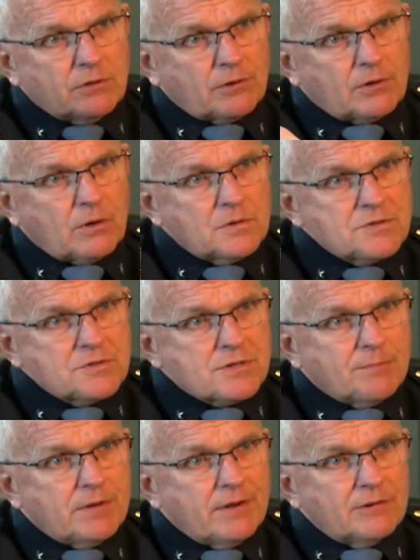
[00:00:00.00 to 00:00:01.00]
somebody loved
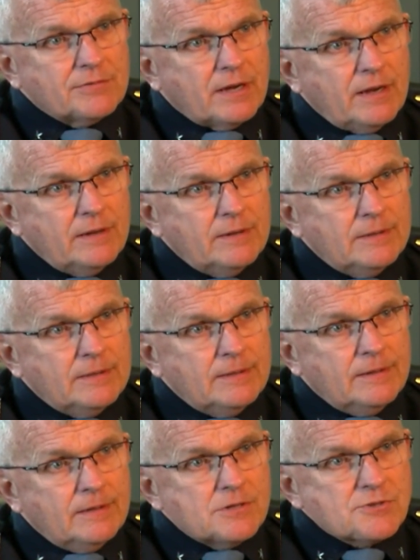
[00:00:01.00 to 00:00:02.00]
those two little girls up in
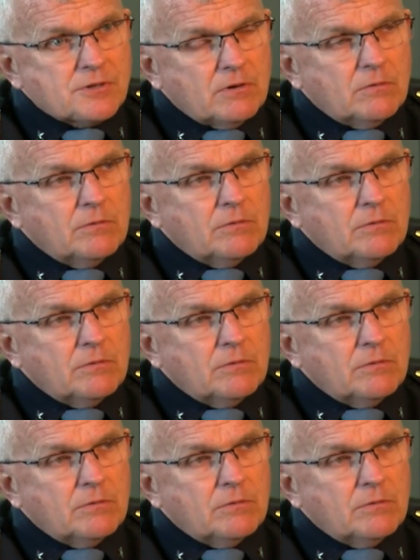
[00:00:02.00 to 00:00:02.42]
Delphi.